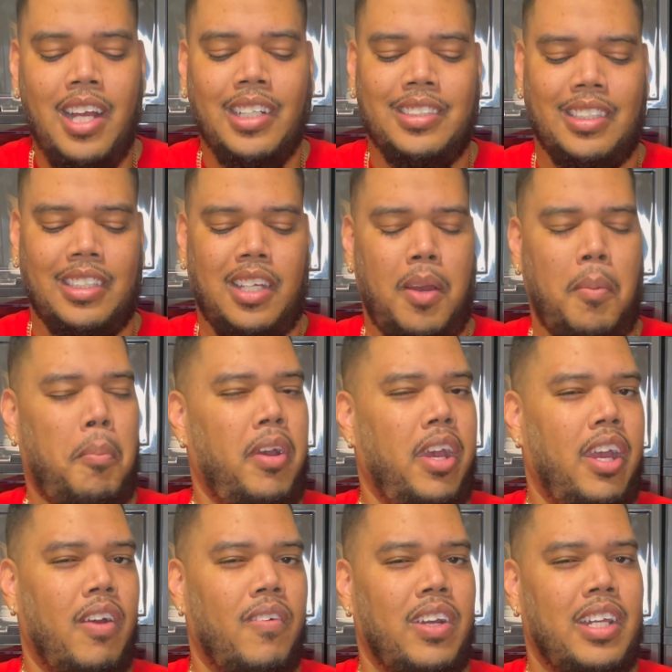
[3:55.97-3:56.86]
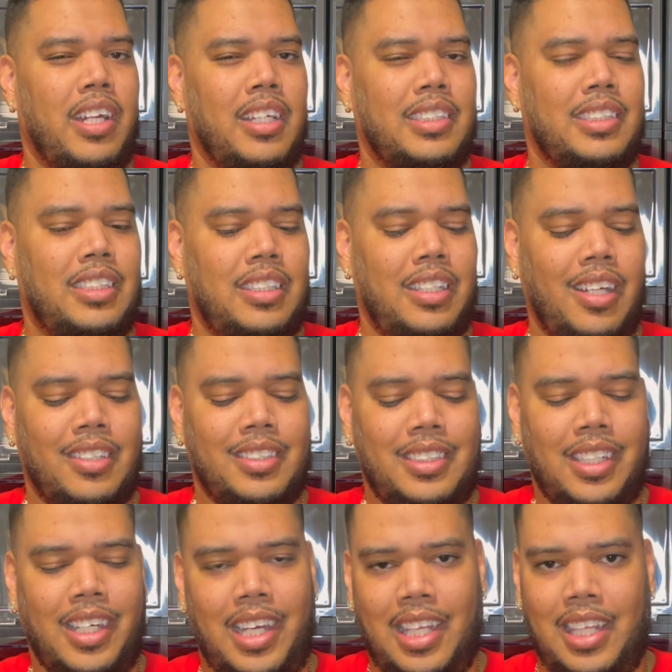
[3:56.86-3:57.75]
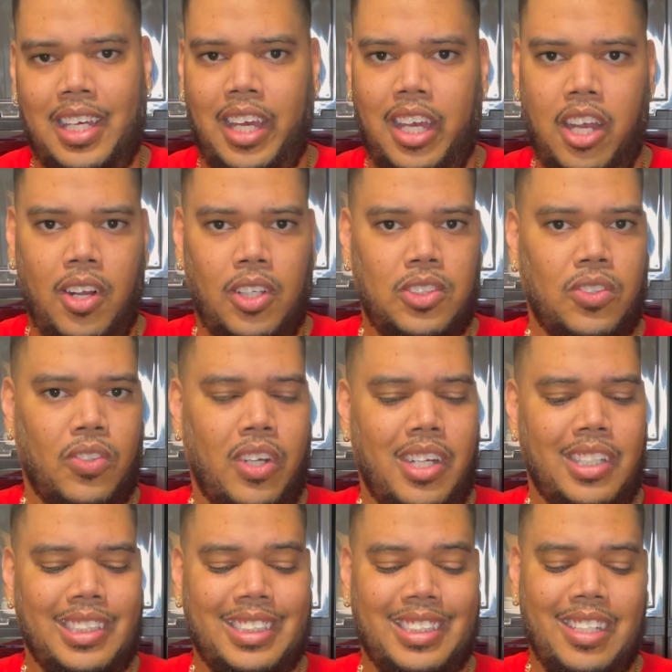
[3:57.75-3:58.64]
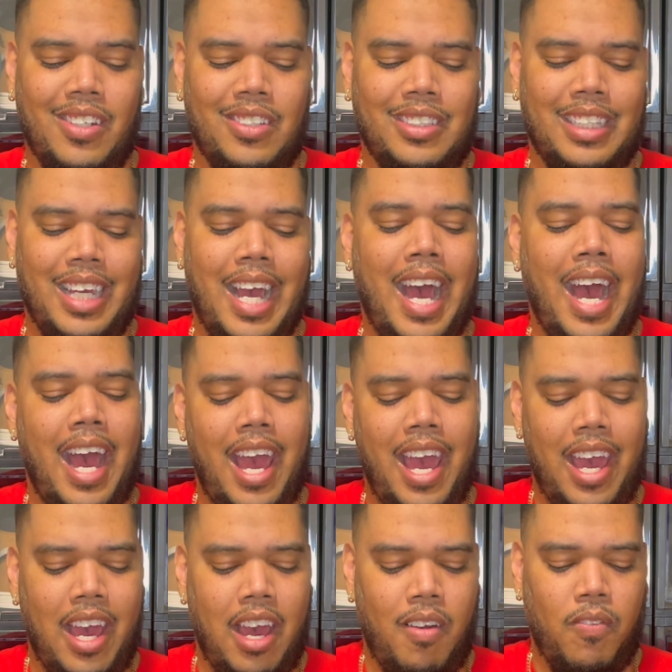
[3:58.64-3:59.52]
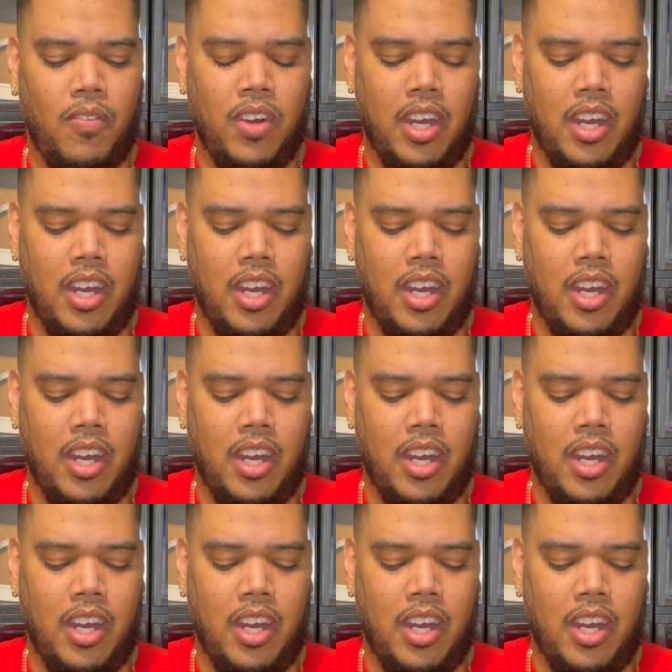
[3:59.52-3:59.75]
Just comparing this sneaker to other Air Jordan sneakers that I have